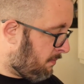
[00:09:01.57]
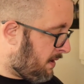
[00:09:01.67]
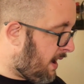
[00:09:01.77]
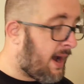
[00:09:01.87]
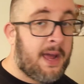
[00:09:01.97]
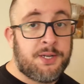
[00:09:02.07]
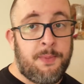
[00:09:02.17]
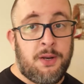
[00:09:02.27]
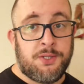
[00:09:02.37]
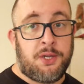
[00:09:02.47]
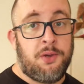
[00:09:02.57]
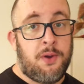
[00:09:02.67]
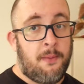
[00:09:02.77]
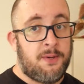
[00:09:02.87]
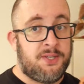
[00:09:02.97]
But yeah, I got tomatoes and
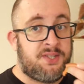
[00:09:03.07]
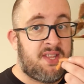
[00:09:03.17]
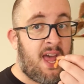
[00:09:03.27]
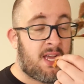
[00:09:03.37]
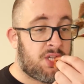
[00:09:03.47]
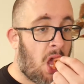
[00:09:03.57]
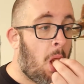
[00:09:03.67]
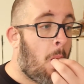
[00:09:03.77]
cucumbers as snacks.